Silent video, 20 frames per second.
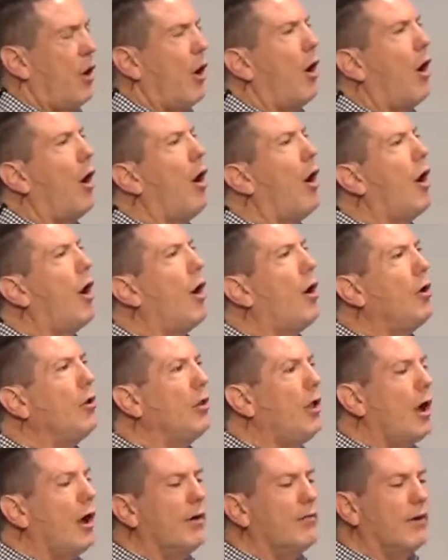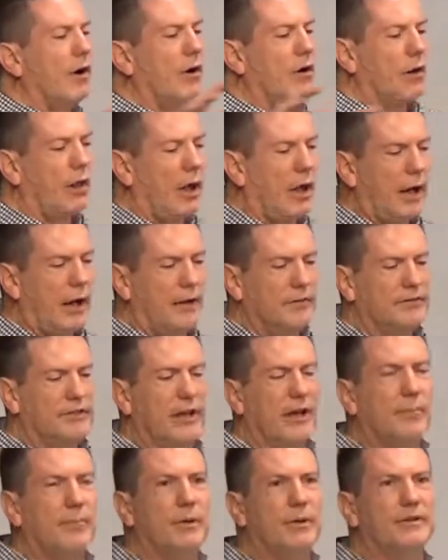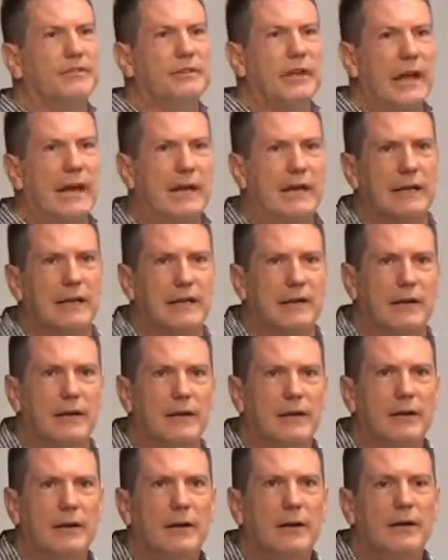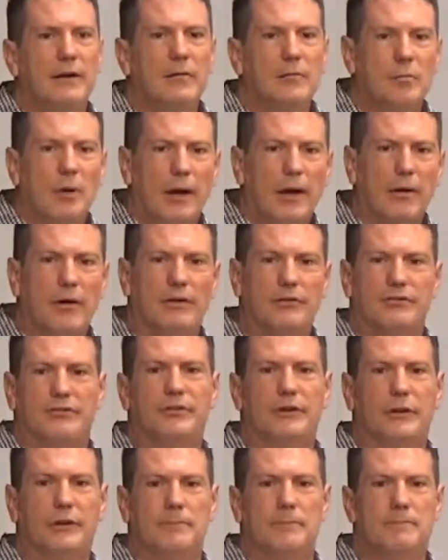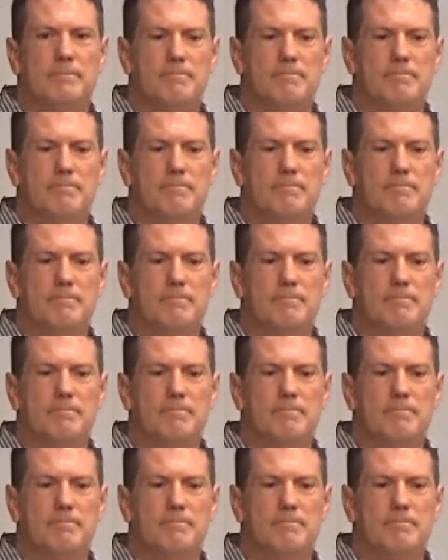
all of our lives have been tainted by our sin.